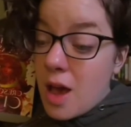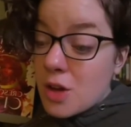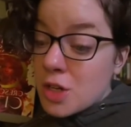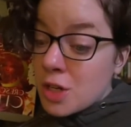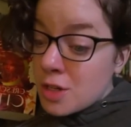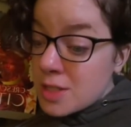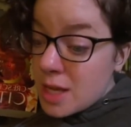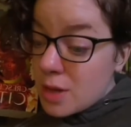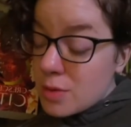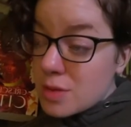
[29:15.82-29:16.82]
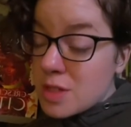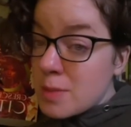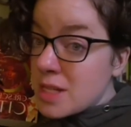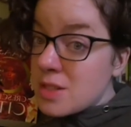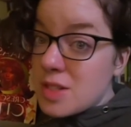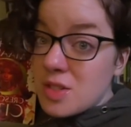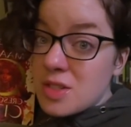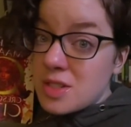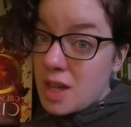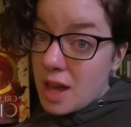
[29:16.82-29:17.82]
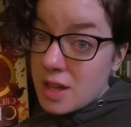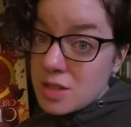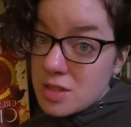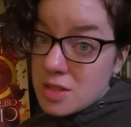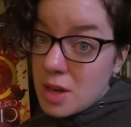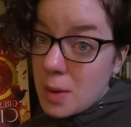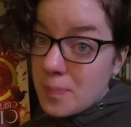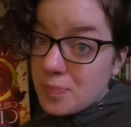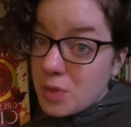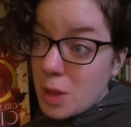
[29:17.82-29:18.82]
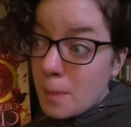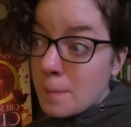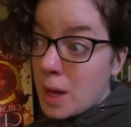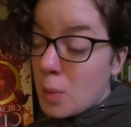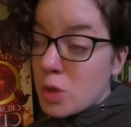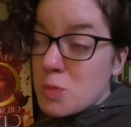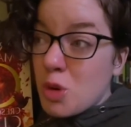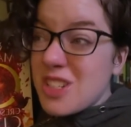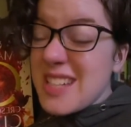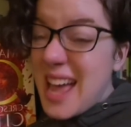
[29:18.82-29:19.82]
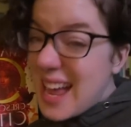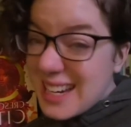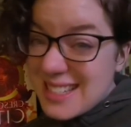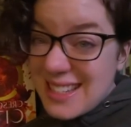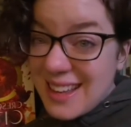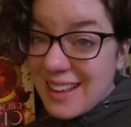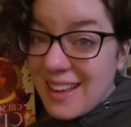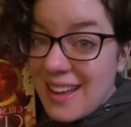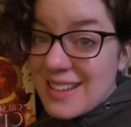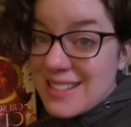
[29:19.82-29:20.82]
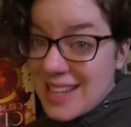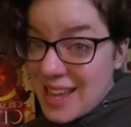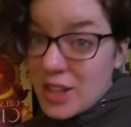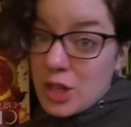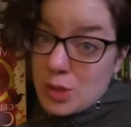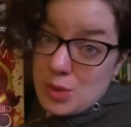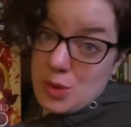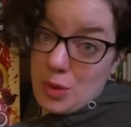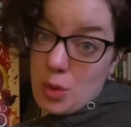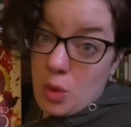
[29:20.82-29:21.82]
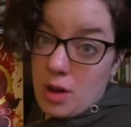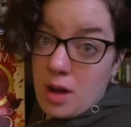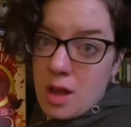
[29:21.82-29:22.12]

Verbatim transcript: Turns out Sabine still sucks, but was protecting Danica who stole the horn.